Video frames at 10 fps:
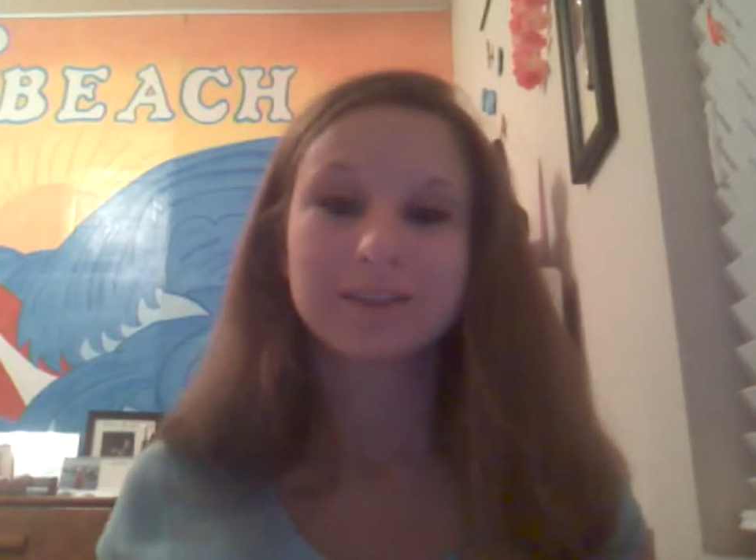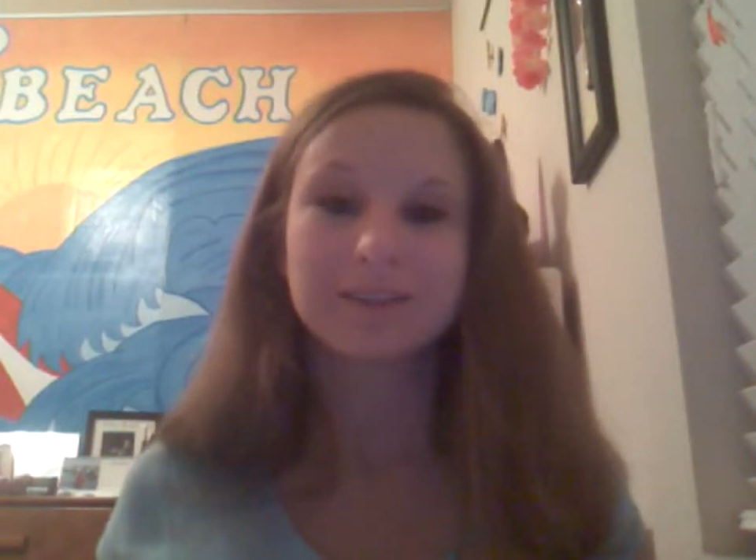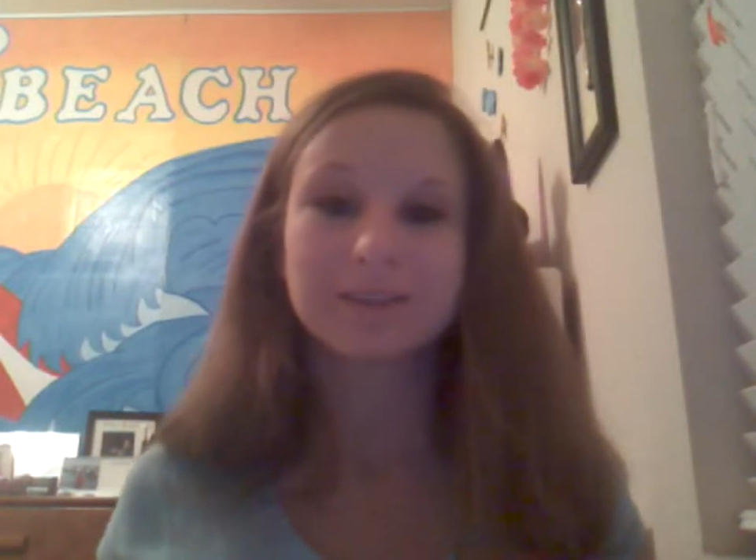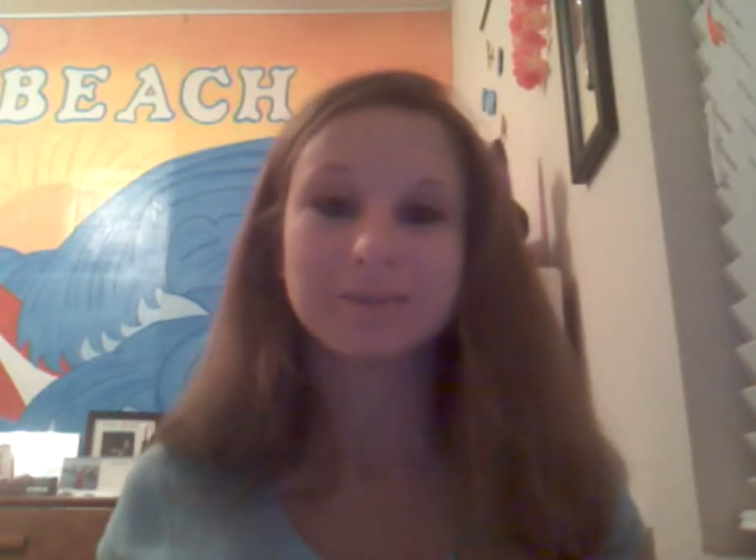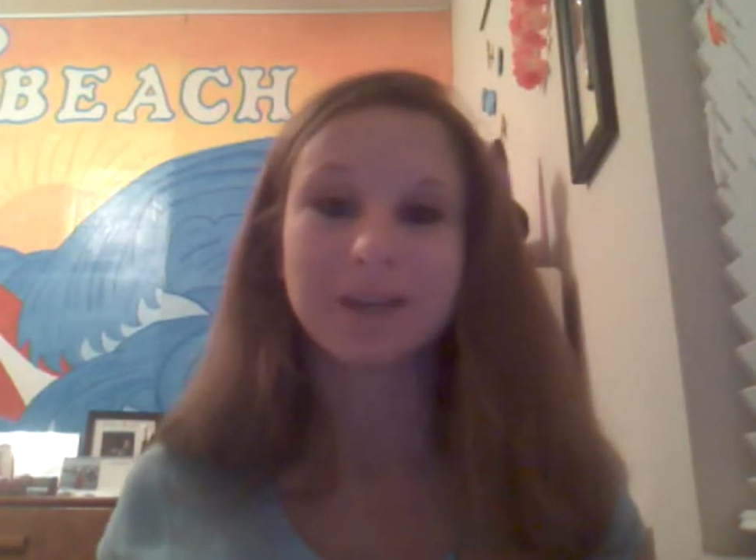
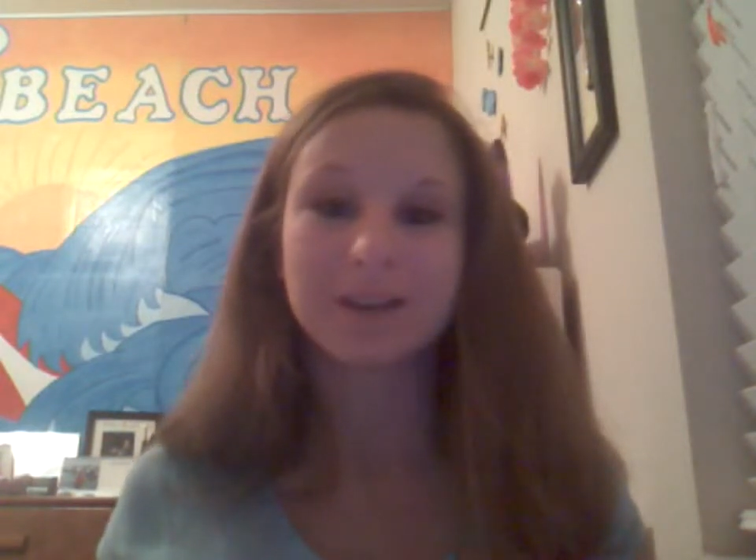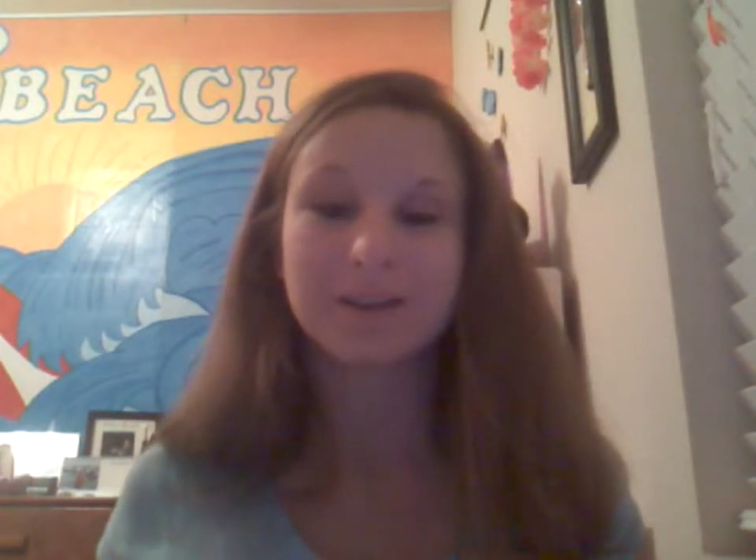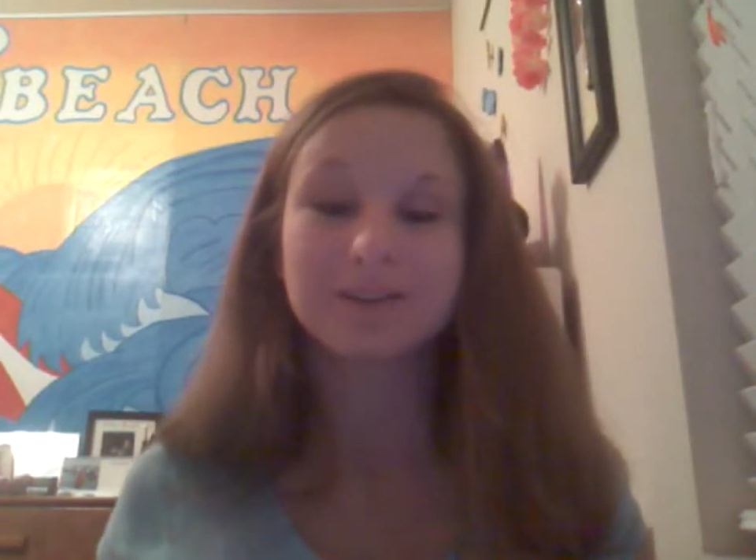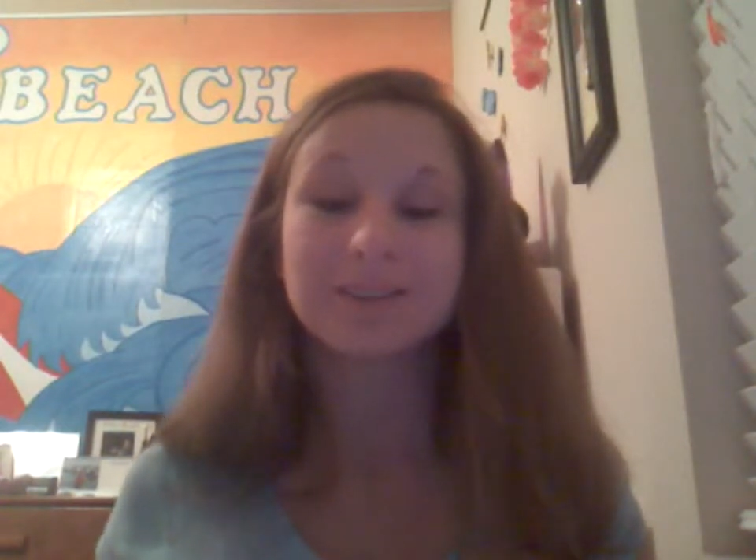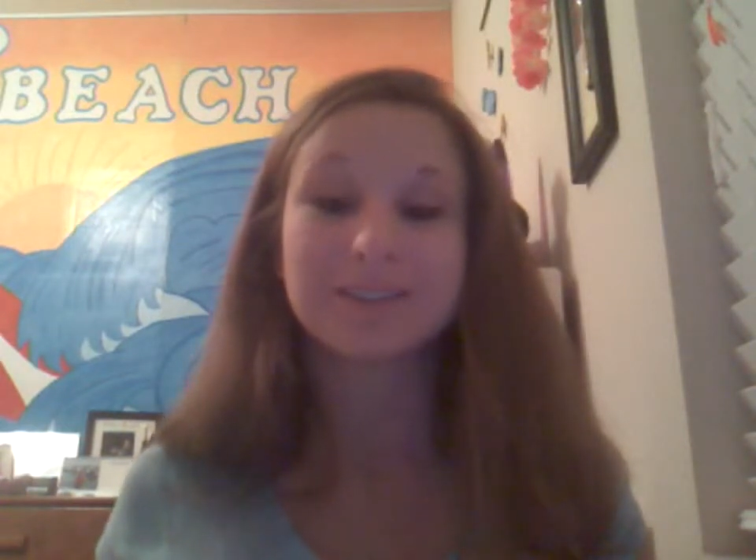
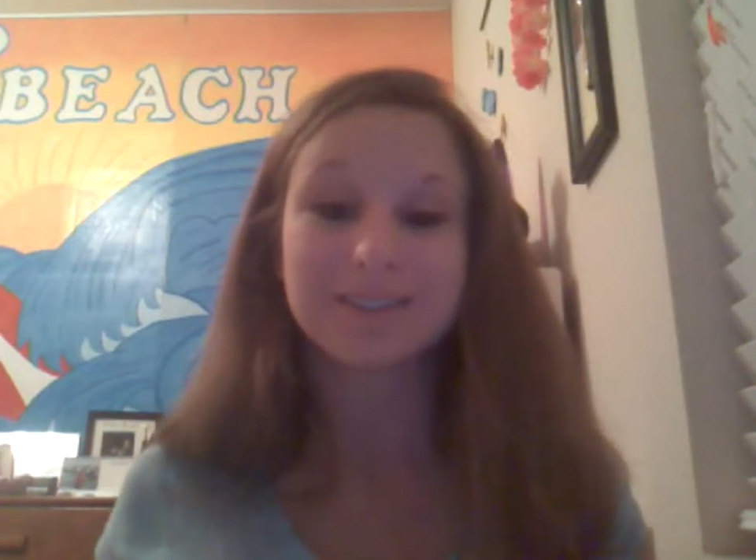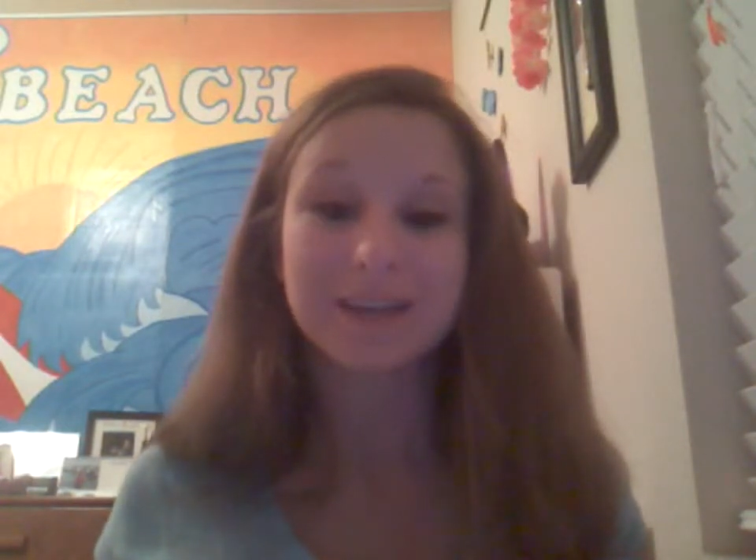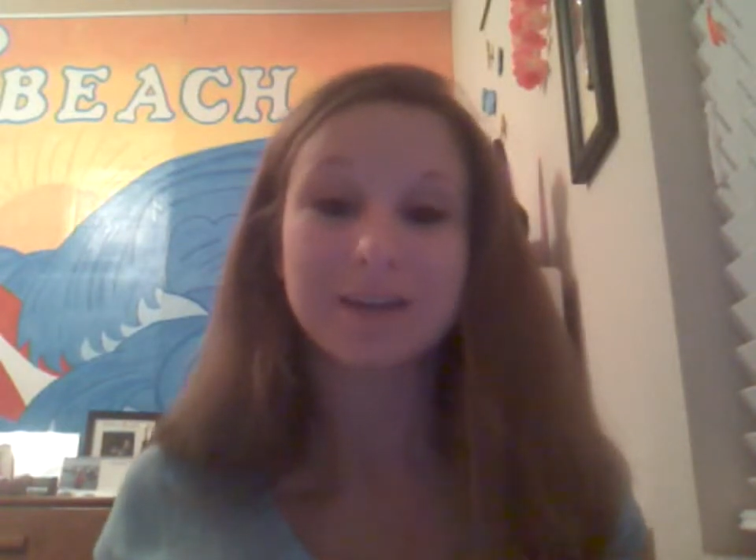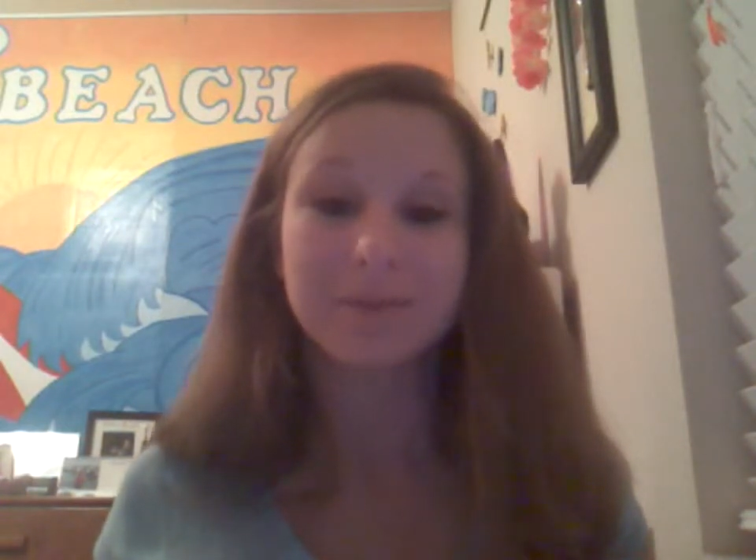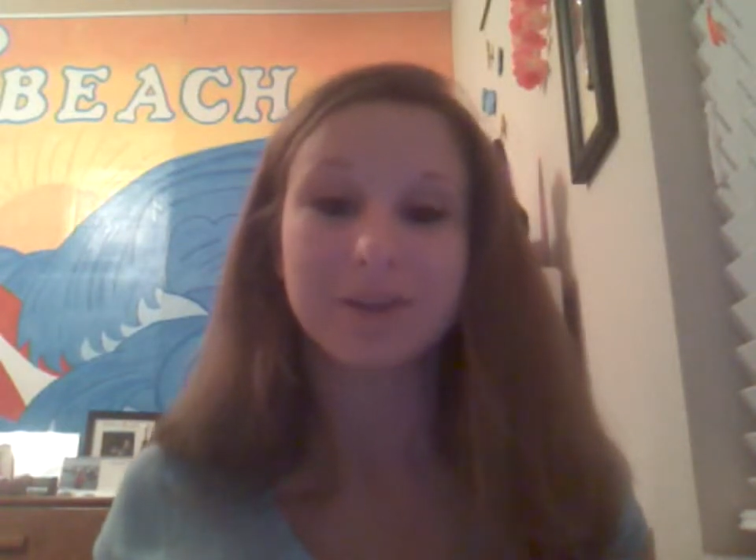
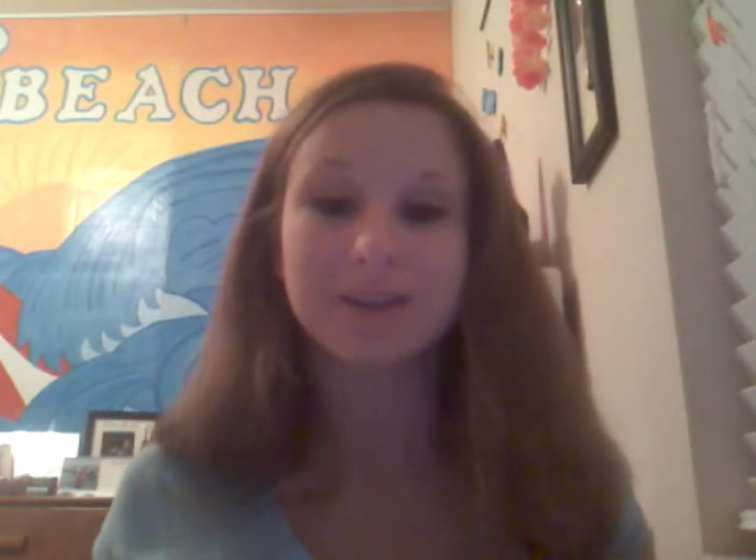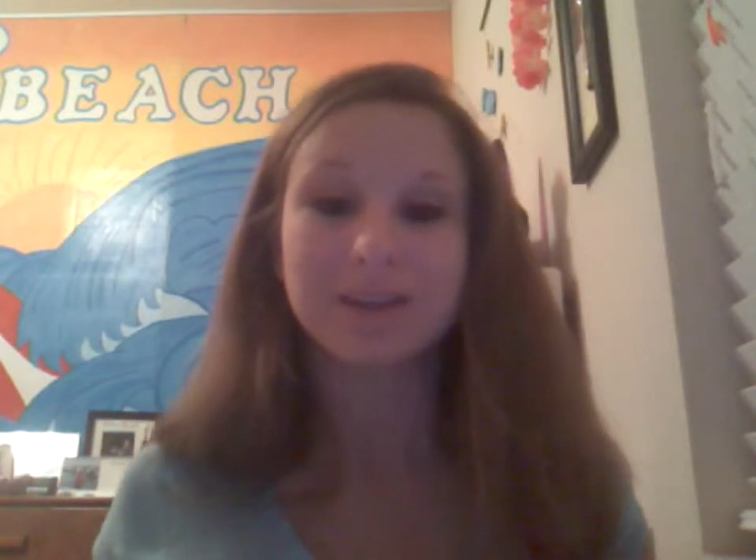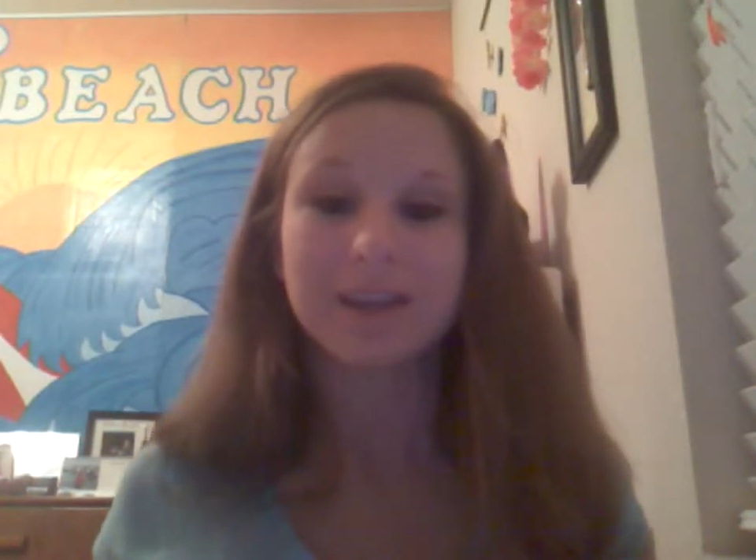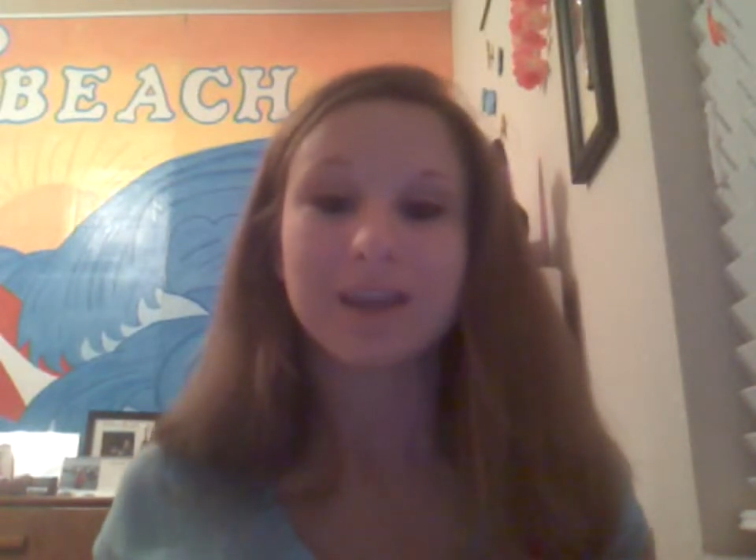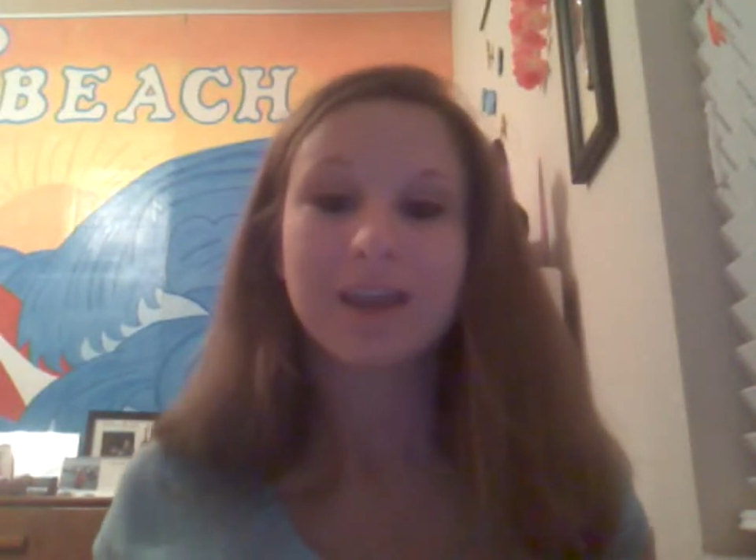
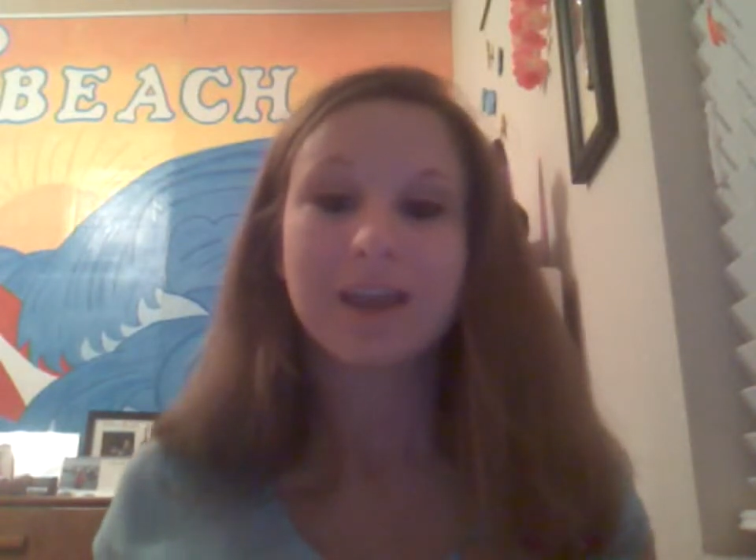Sustainability